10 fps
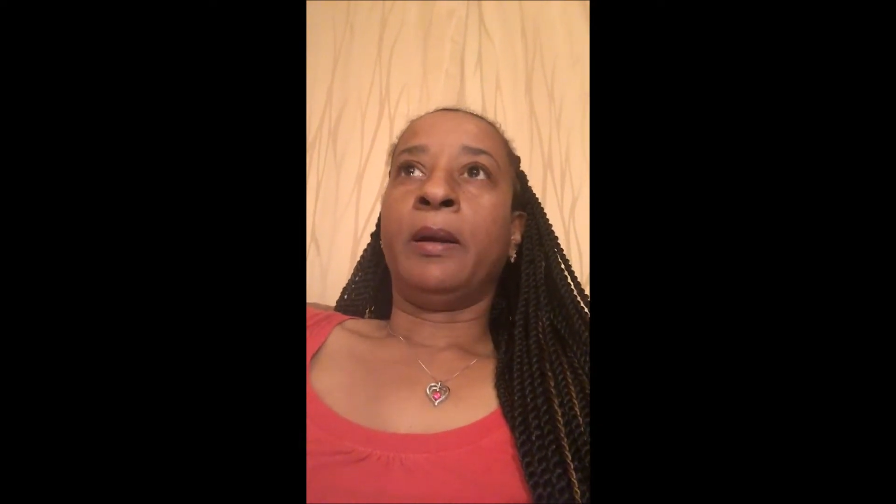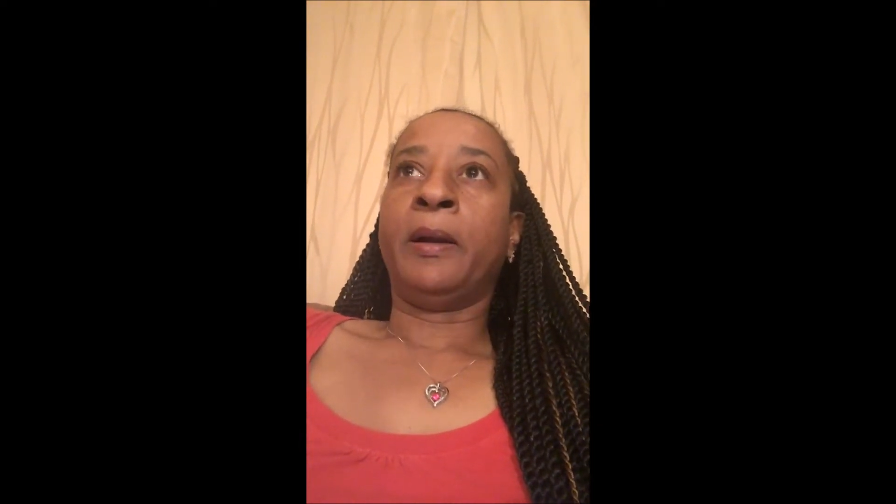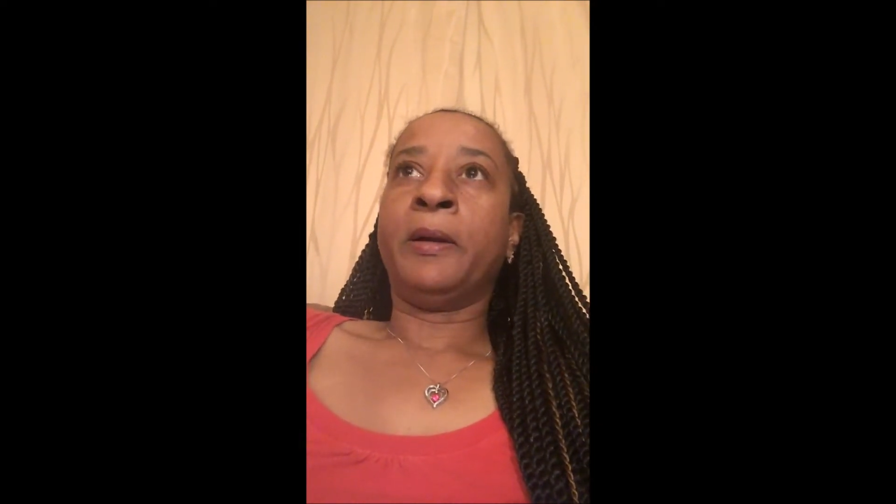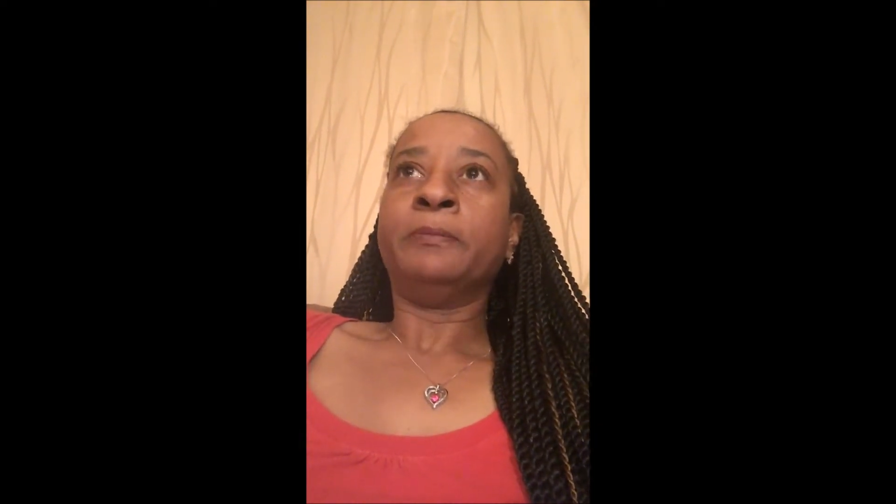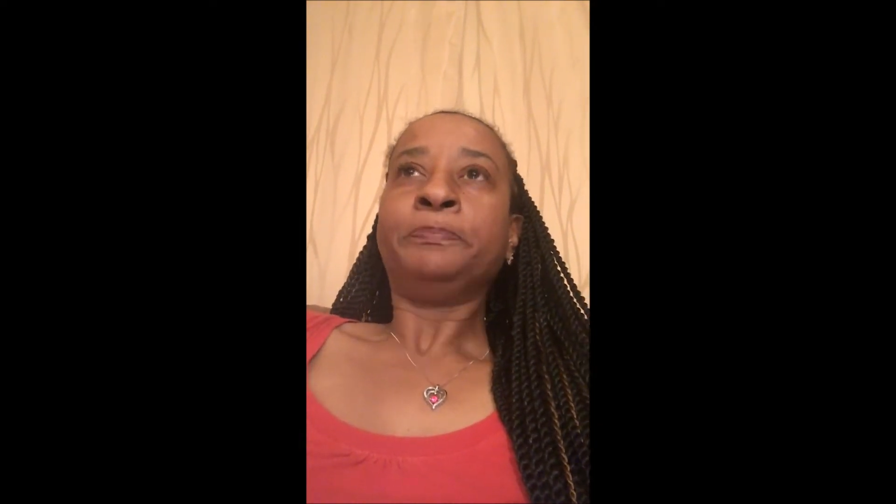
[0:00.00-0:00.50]

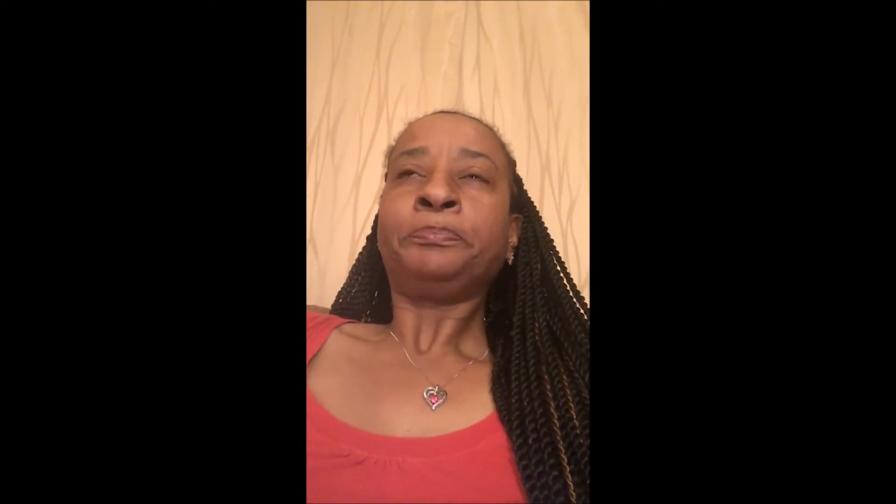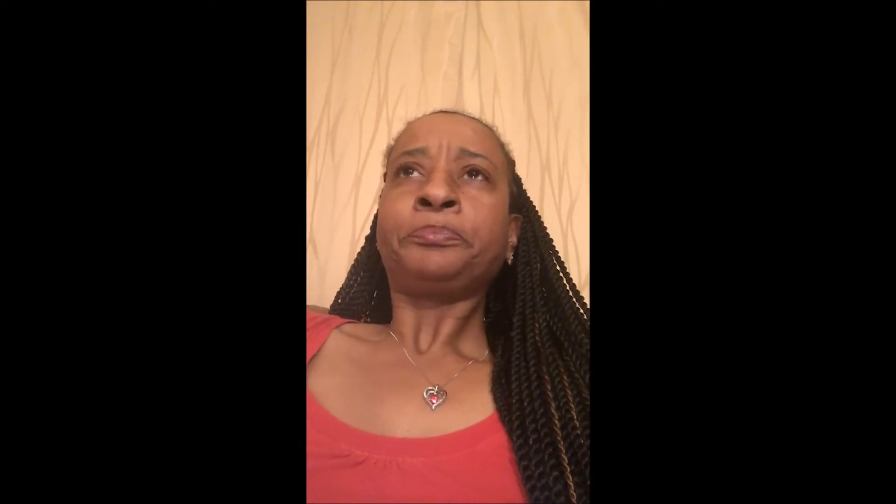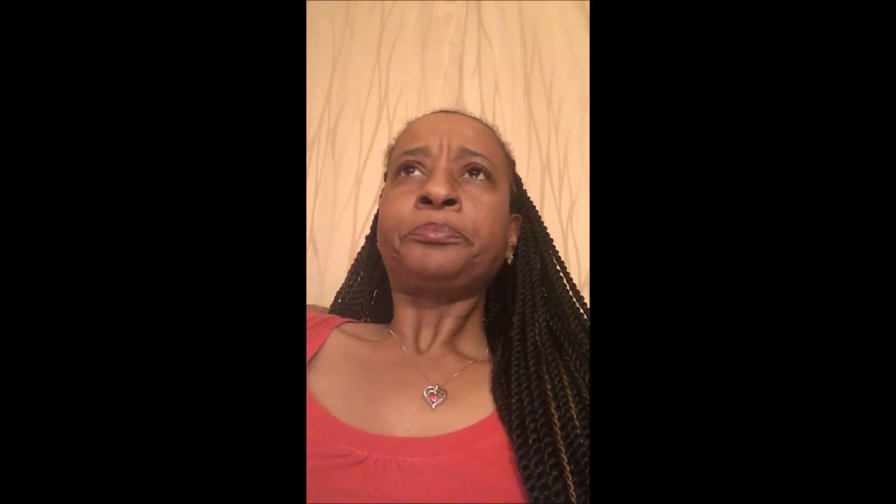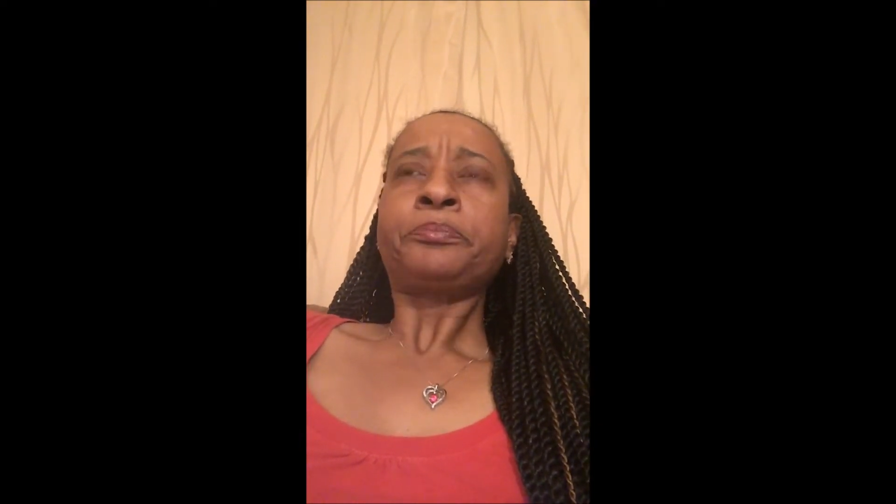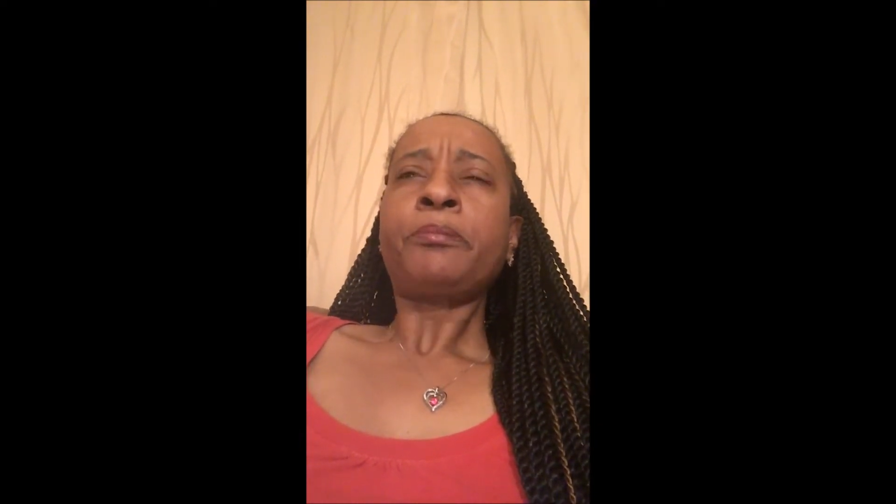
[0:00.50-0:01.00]

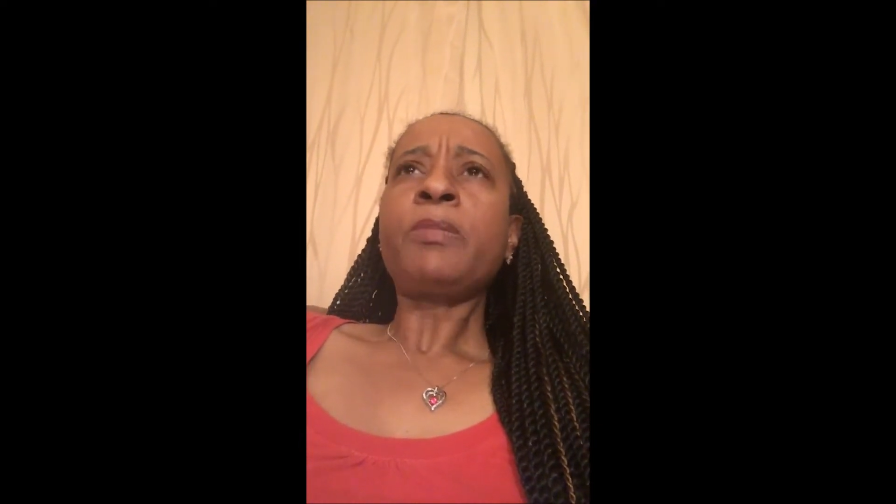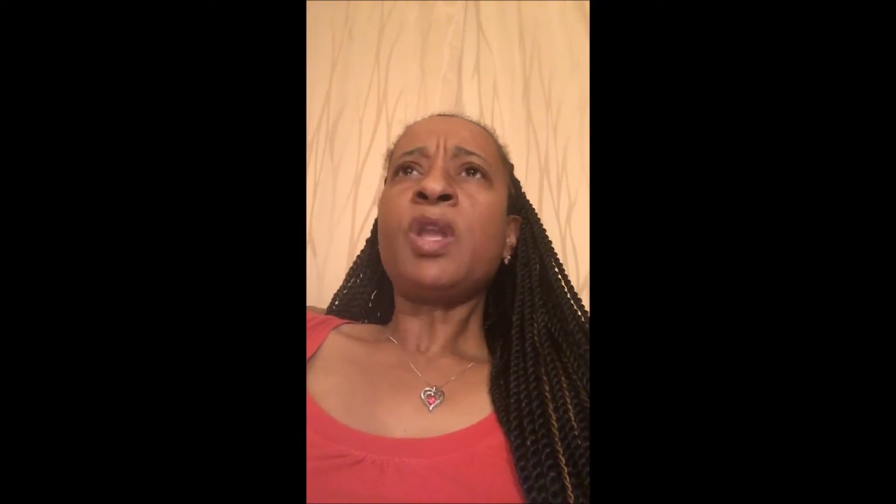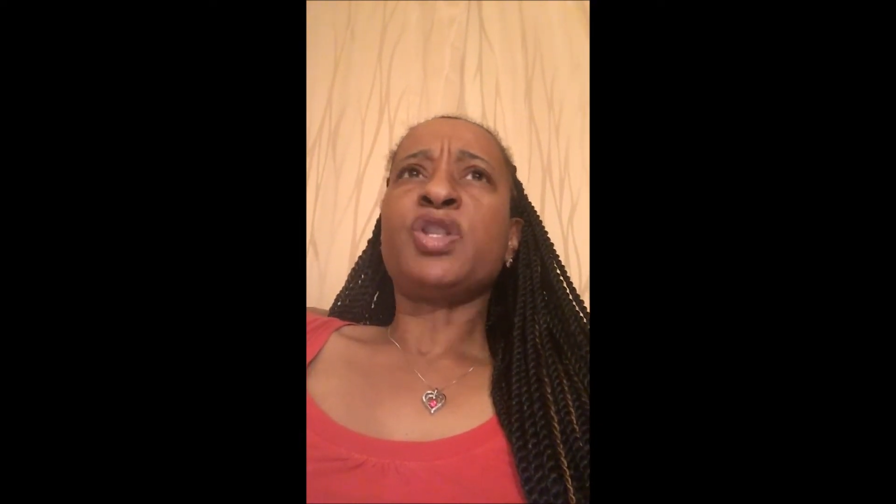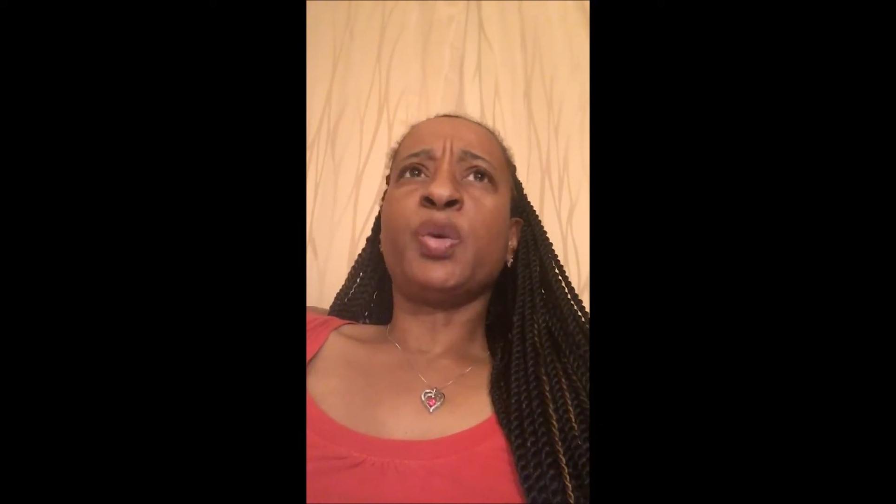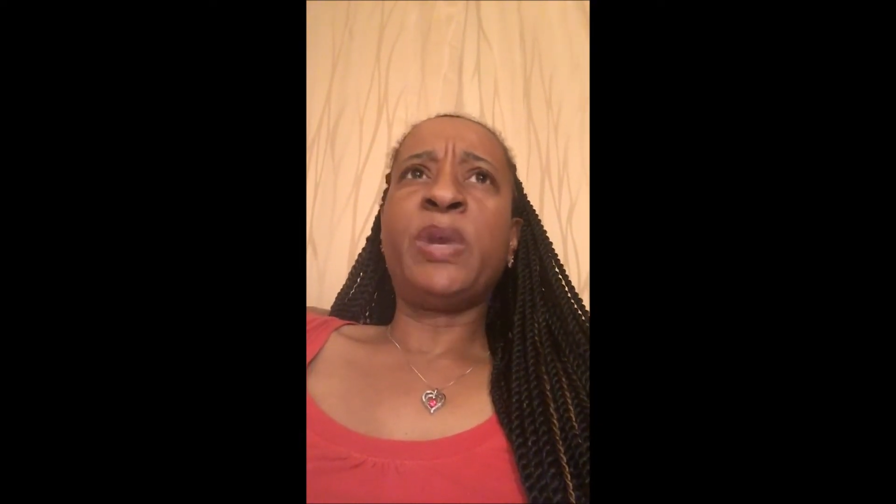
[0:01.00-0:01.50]
So